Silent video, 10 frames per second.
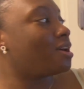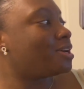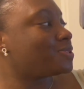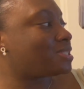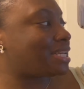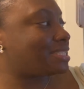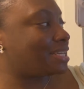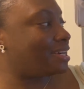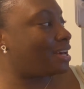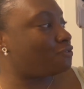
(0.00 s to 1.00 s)
So that's
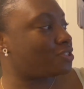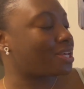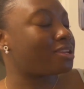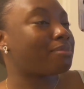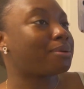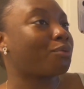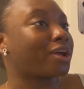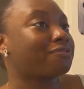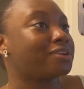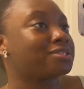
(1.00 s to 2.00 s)
that. I've just had my
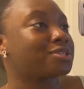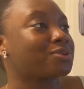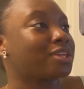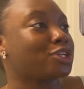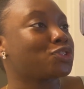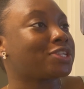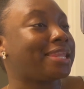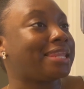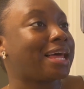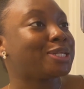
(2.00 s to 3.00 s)
breakfast, so that should
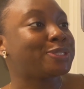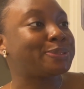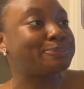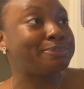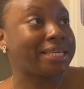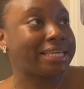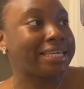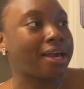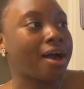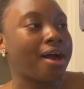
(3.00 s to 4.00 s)
last me